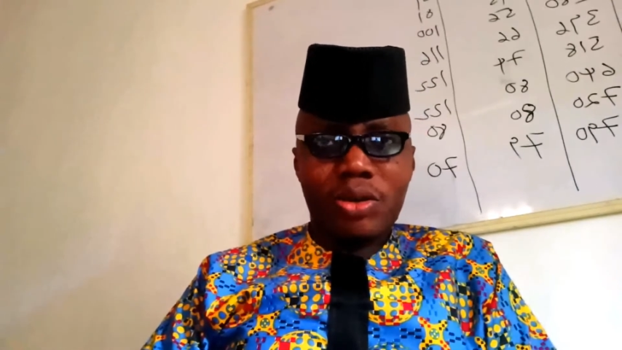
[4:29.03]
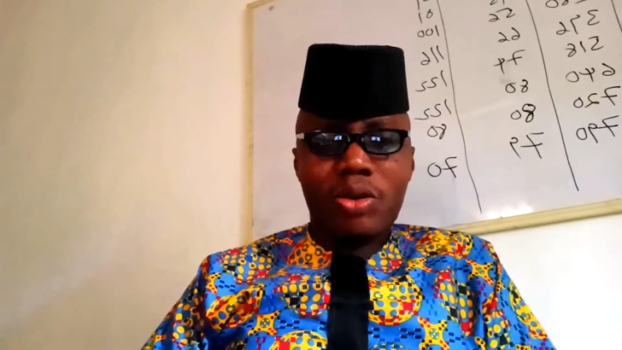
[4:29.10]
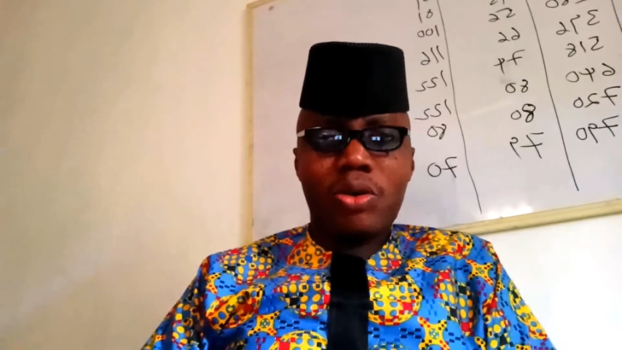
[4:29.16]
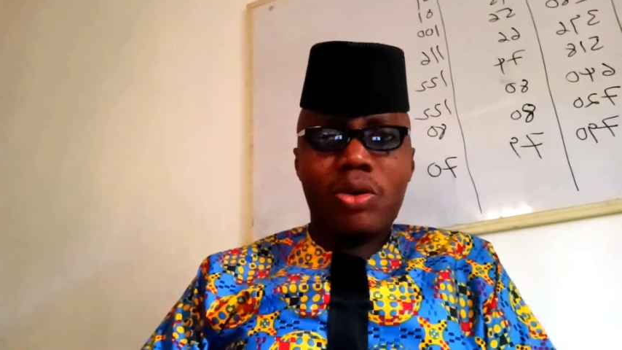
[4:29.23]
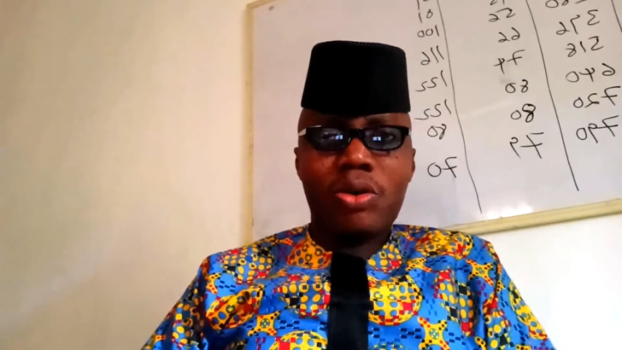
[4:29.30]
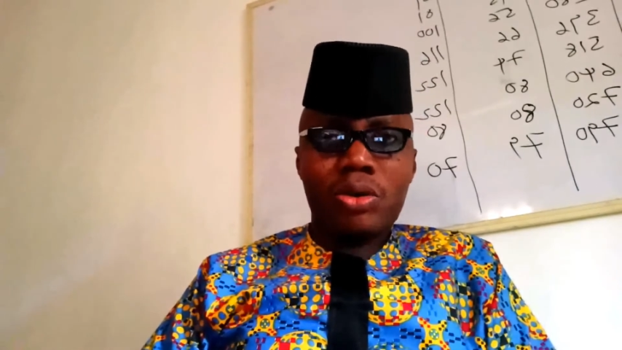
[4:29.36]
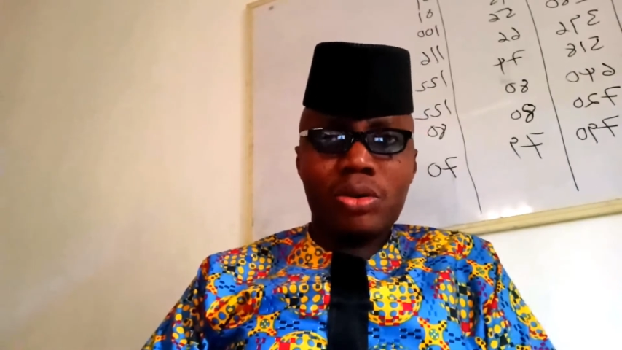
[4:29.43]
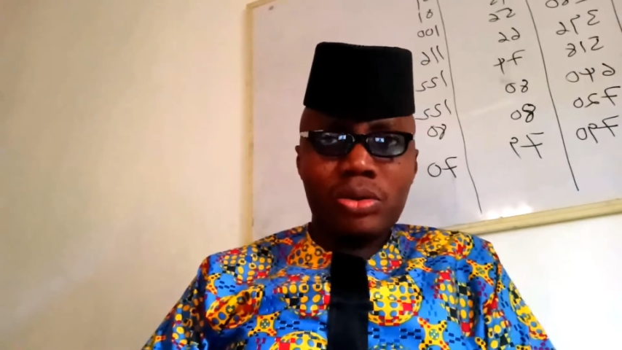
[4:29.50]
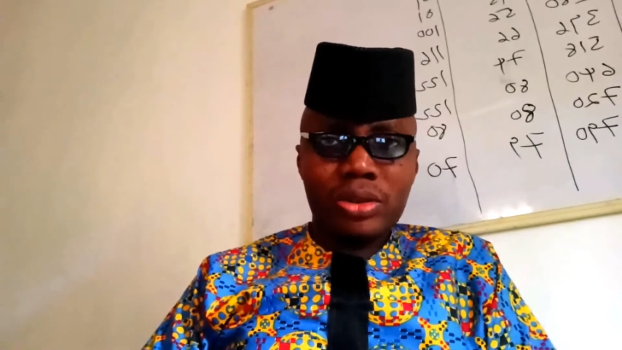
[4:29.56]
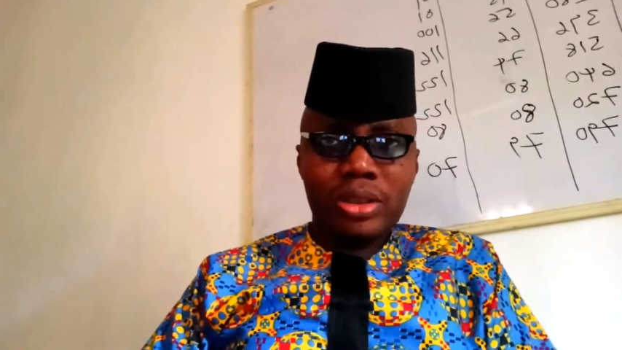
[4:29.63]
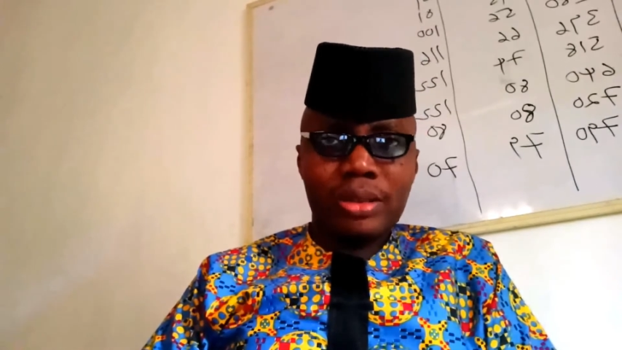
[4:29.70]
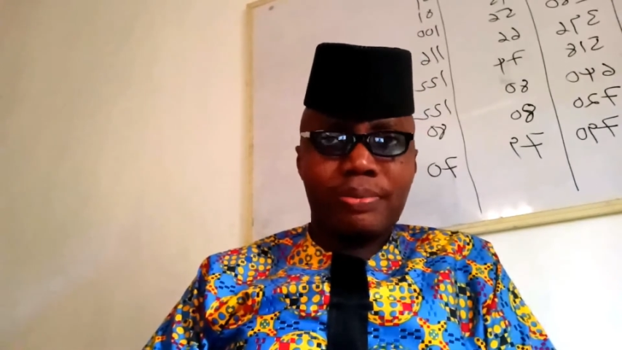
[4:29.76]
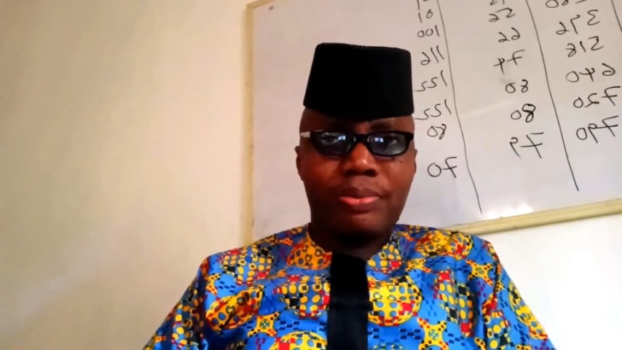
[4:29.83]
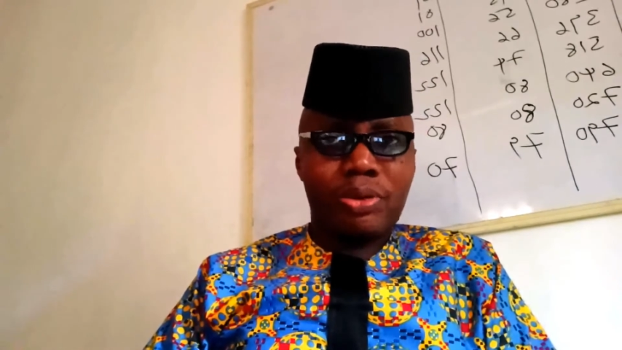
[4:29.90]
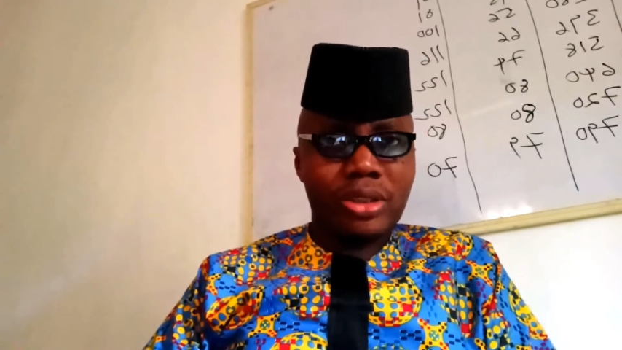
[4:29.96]
all the
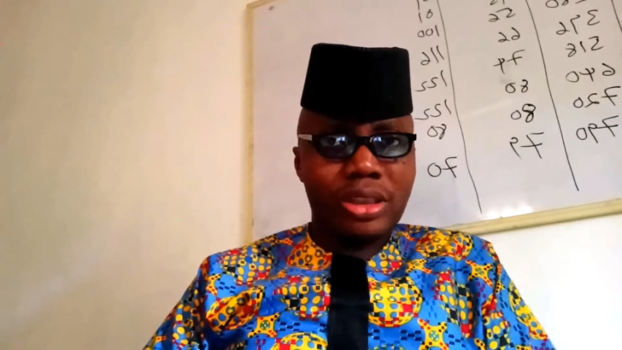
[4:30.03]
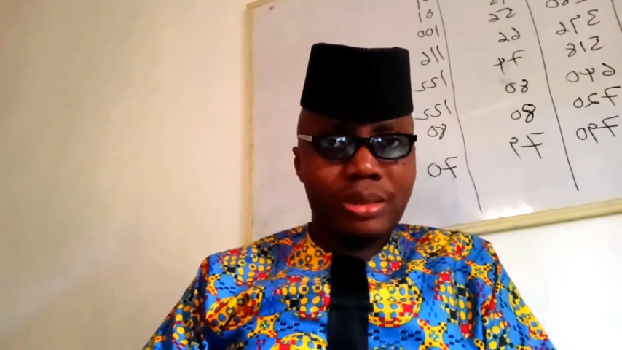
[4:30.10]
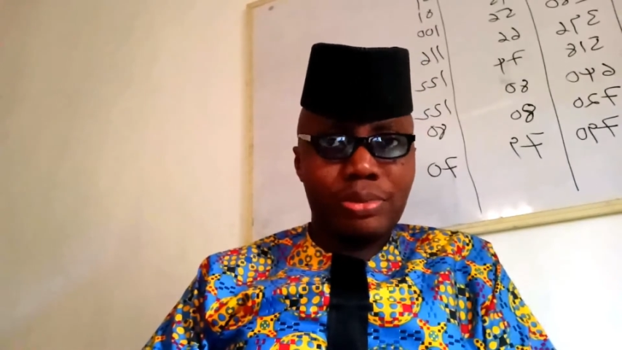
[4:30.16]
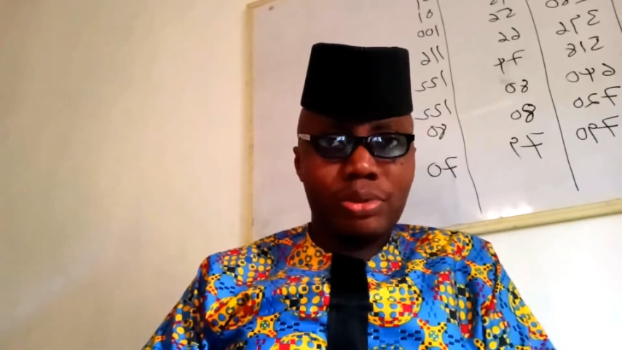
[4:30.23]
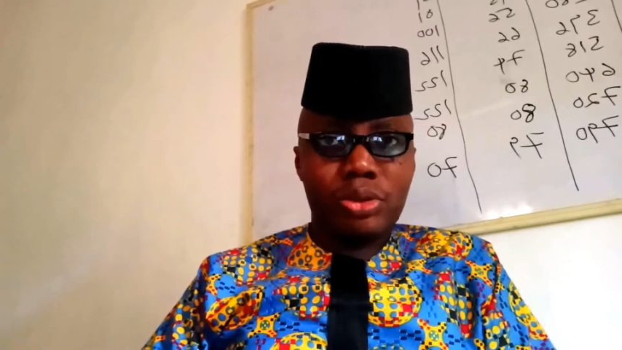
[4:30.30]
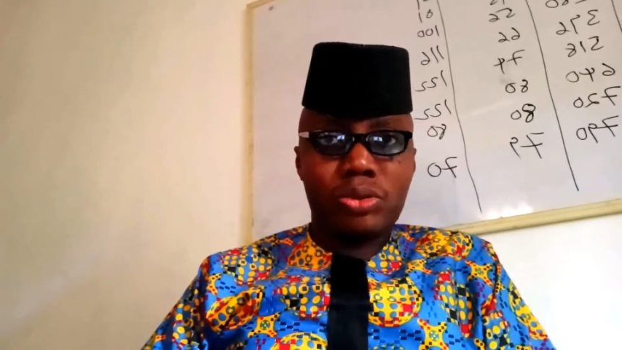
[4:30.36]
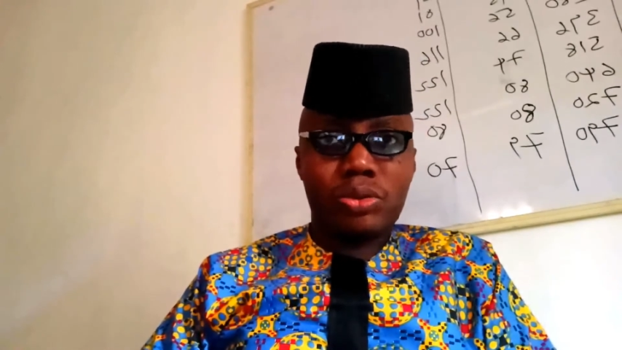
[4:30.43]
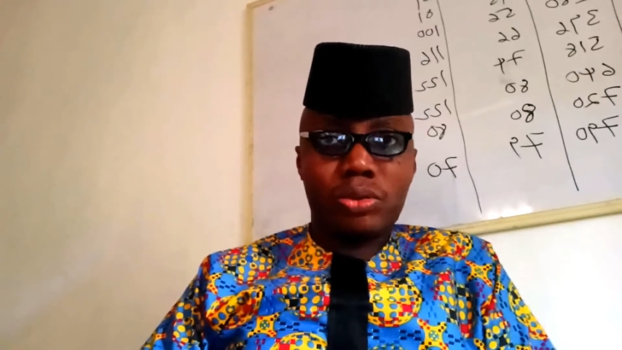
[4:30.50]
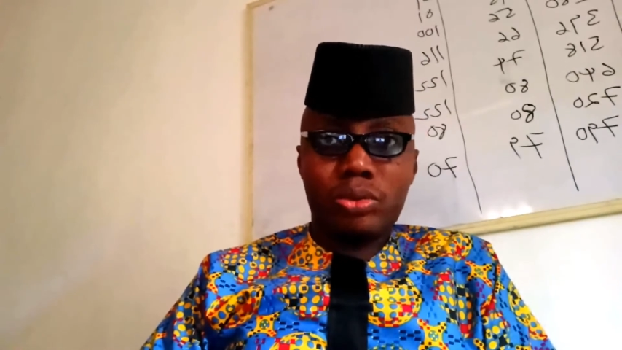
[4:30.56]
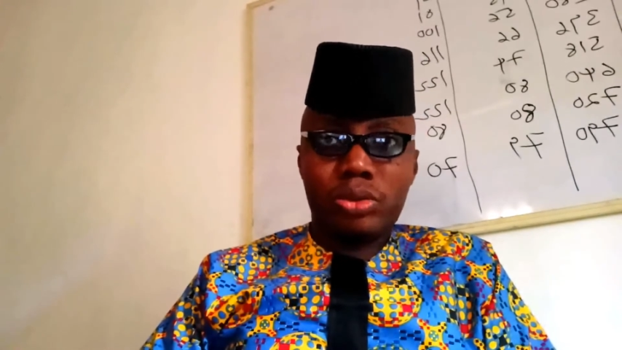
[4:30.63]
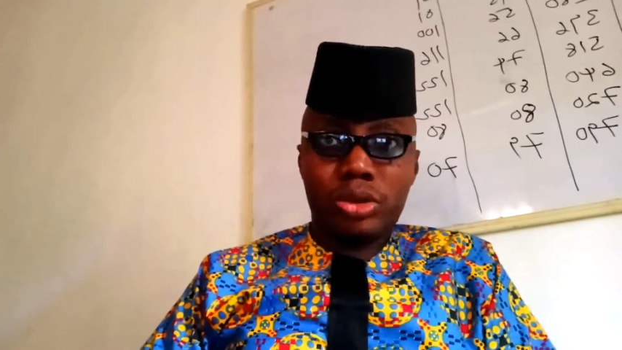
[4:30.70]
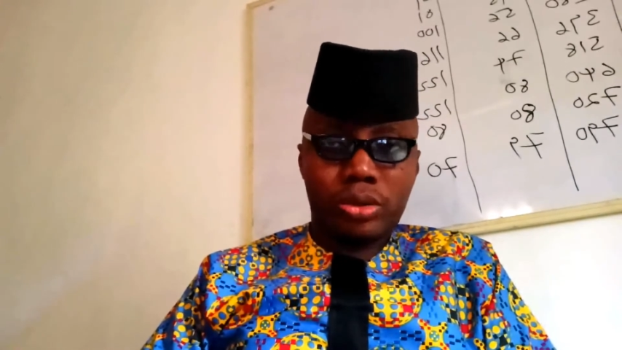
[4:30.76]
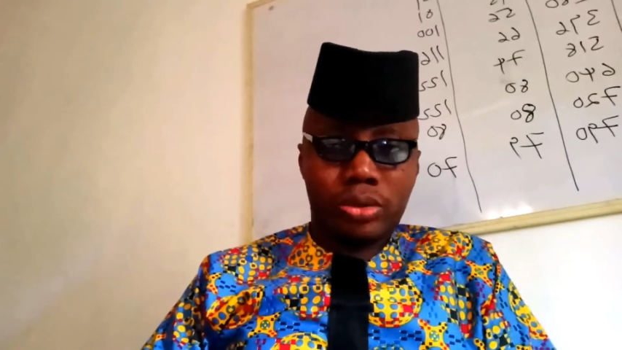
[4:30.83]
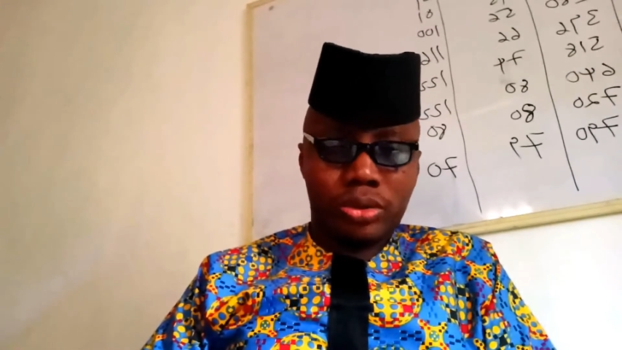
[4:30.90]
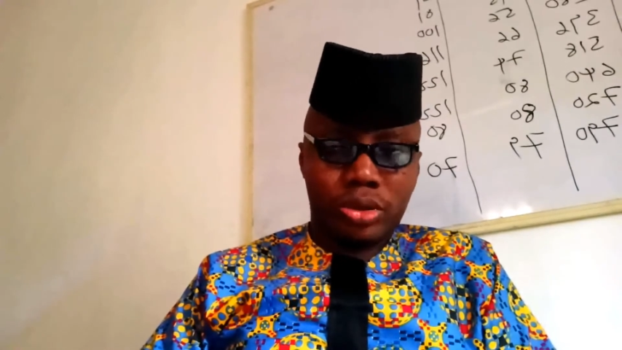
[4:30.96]
possible
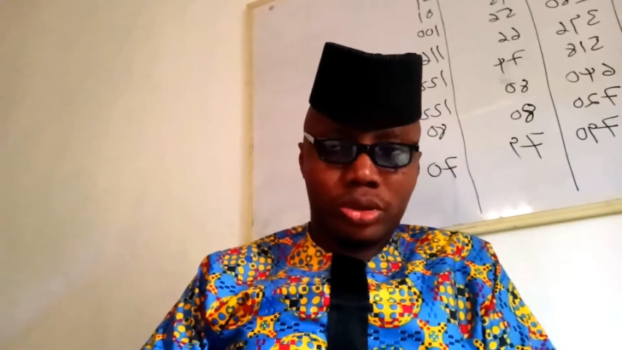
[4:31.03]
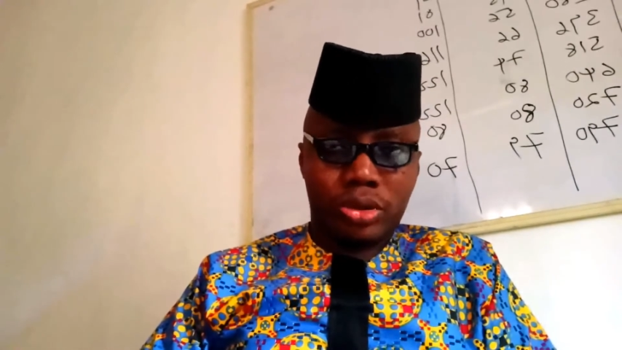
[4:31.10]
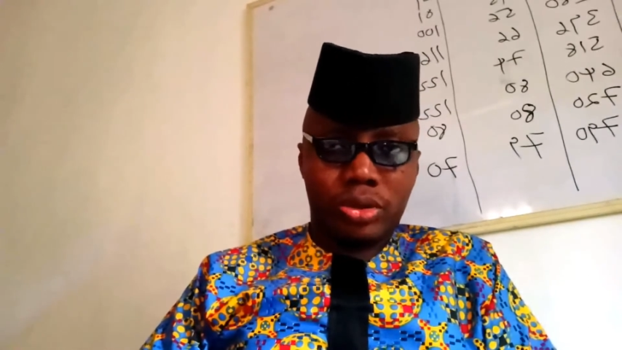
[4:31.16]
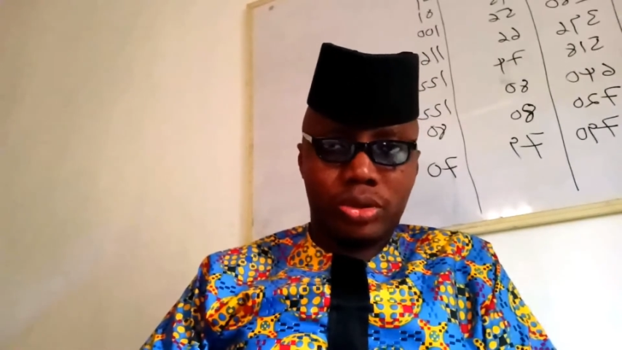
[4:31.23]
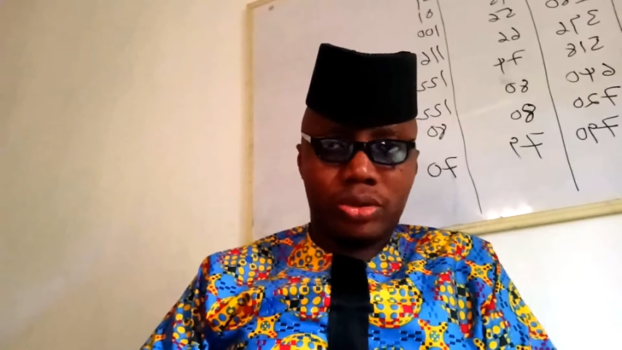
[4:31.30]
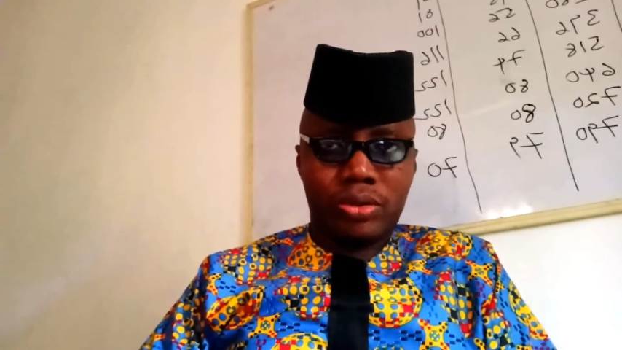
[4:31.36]
solutions